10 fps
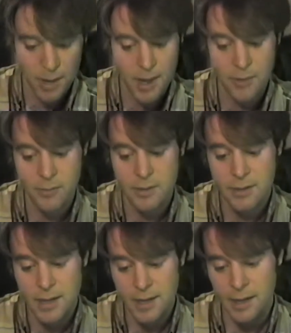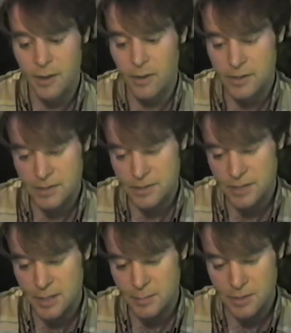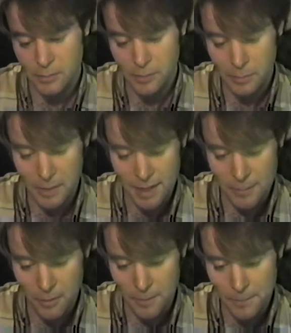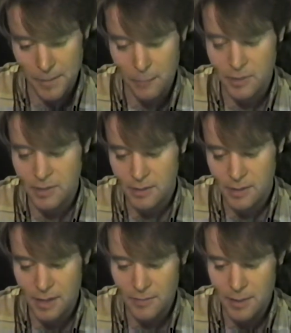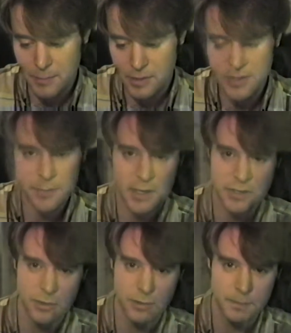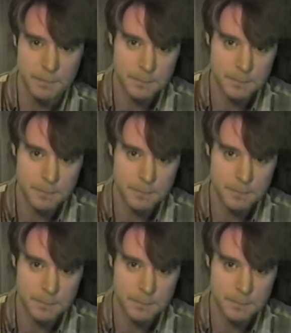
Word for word: wow, it all doesn't seem to thrill me anymore. I wonder if I'm losing my soul.